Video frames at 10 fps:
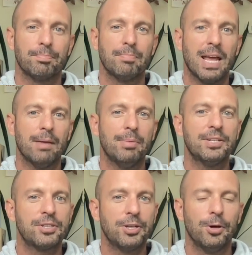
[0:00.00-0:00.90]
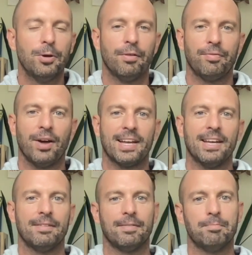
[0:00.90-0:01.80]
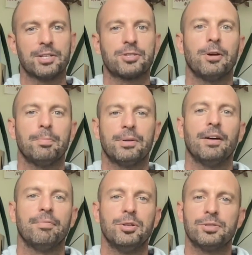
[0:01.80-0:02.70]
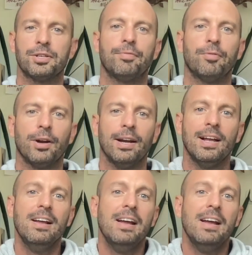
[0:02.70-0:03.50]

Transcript: maybe 2 if I can muster up enough music for it.